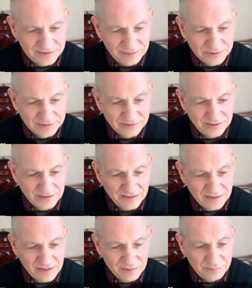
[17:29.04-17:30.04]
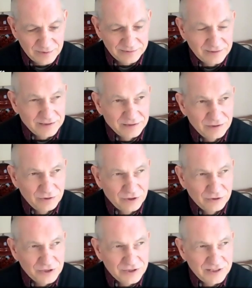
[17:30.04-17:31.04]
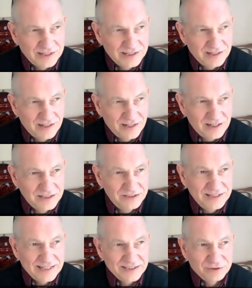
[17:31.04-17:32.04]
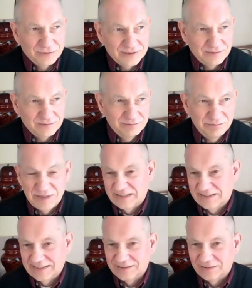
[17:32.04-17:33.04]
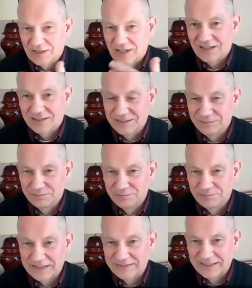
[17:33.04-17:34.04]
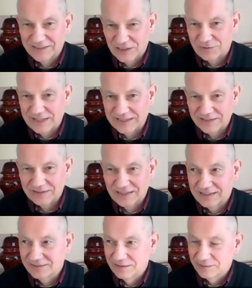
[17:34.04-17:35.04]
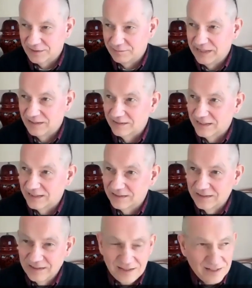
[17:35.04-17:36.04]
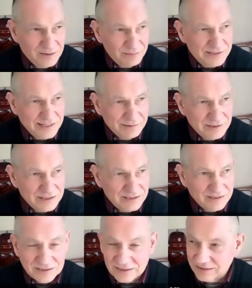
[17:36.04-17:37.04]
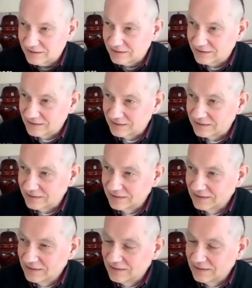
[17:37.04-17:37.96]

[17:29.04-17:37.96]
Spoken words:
deeper. But you could also say architectural pathic or archipathic stress, the building, materials, the